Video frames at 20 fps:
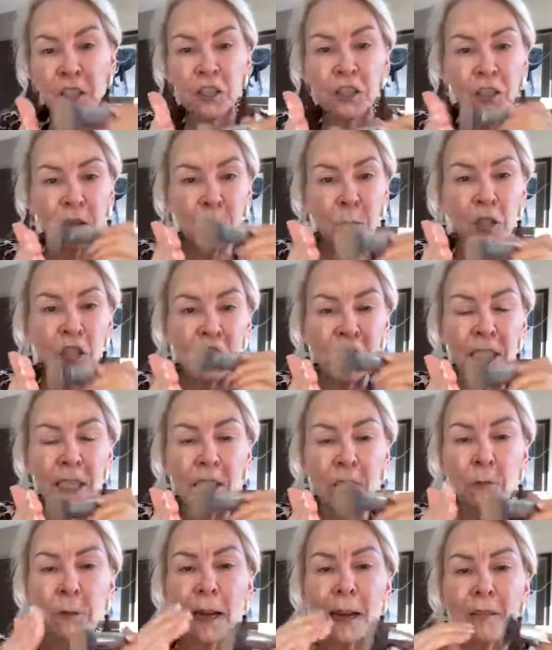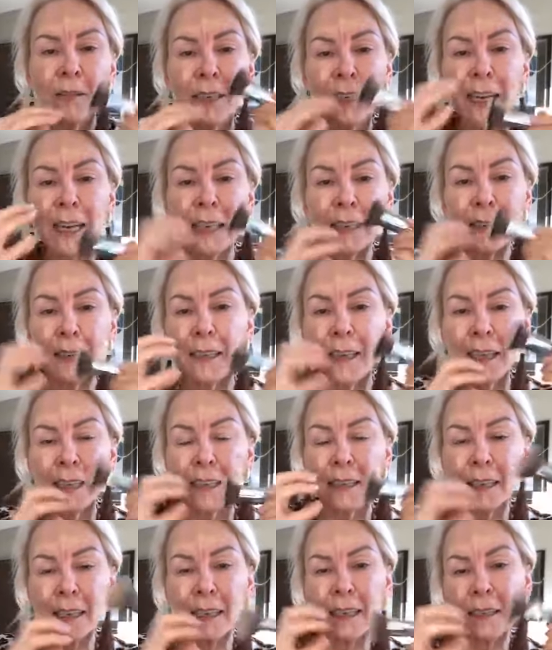when you're swishing it around, it, it,
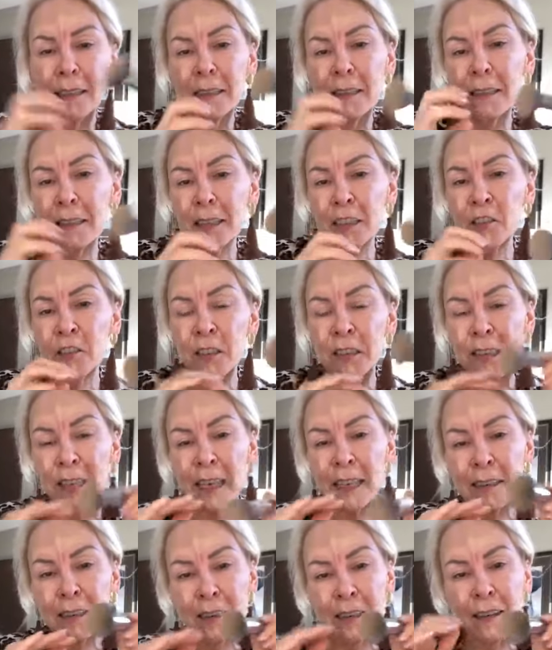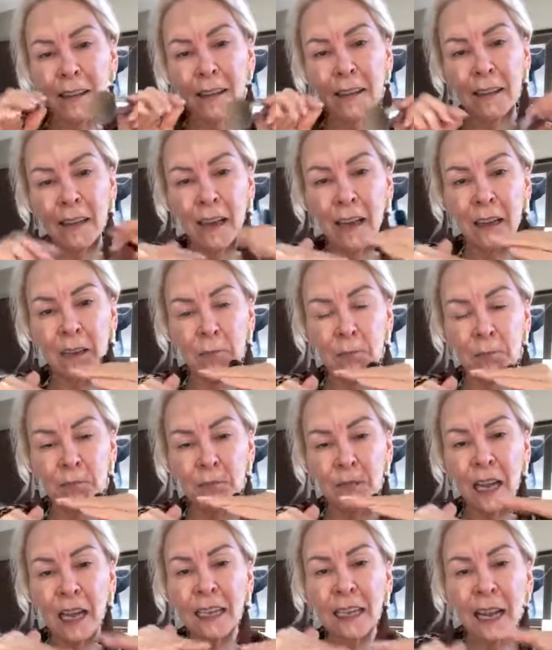it can you can get
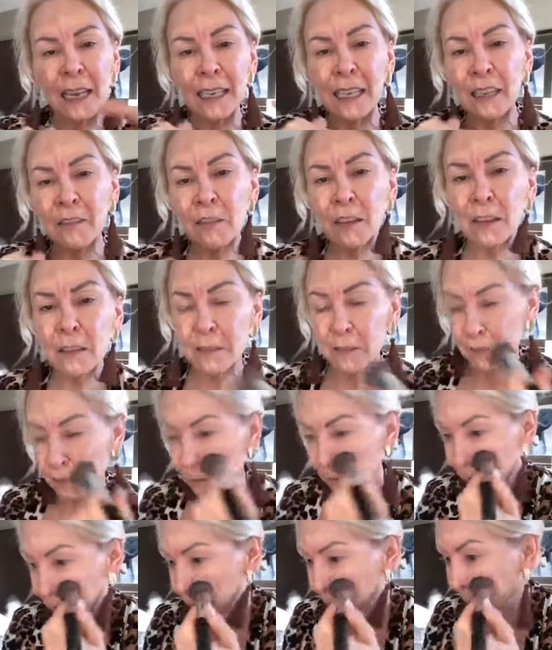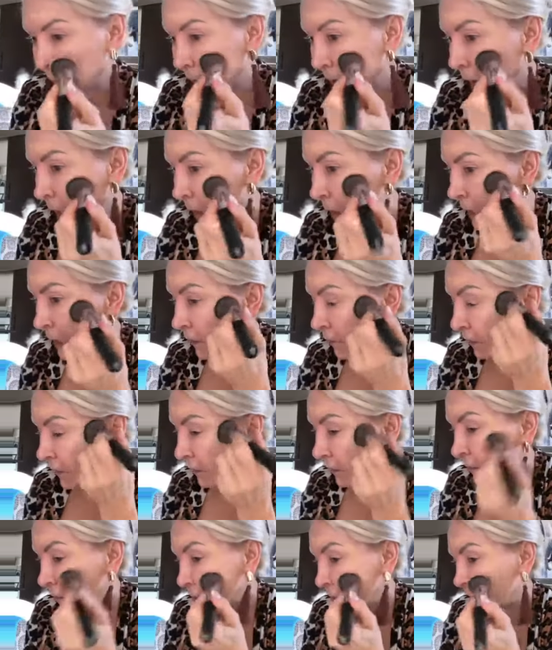um, an uneven an
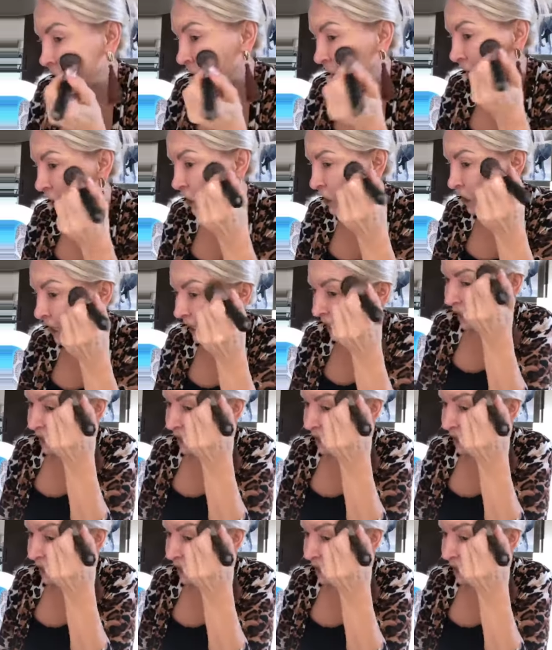uneven finish.